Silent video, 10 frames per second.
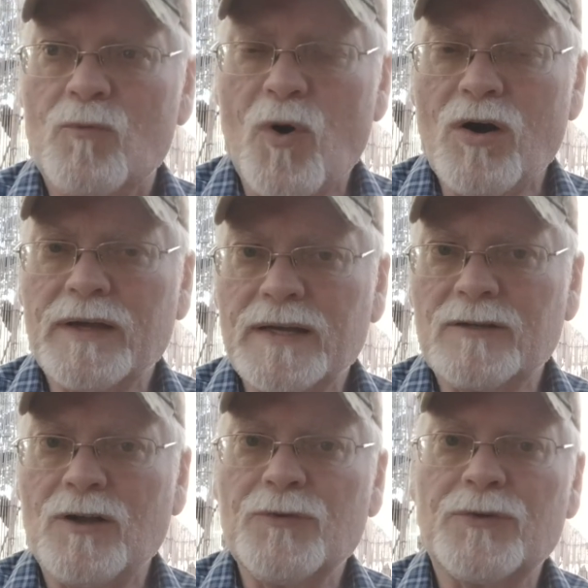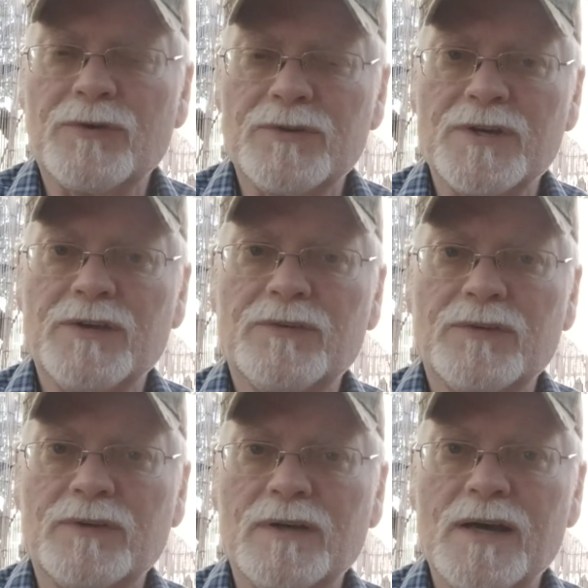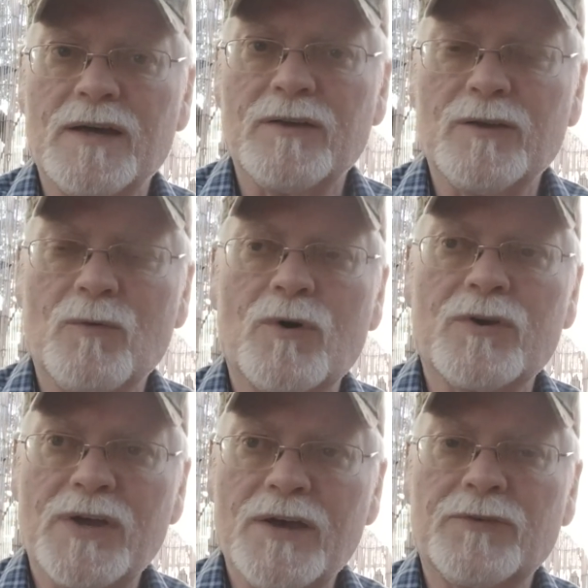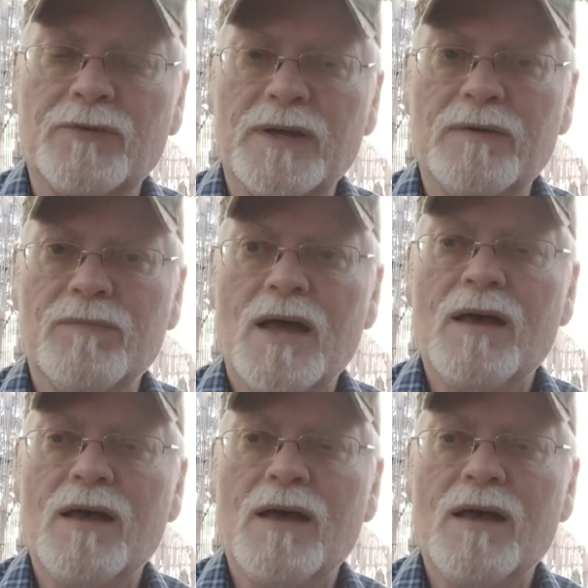walking closer to Jesus today than you were yesterday,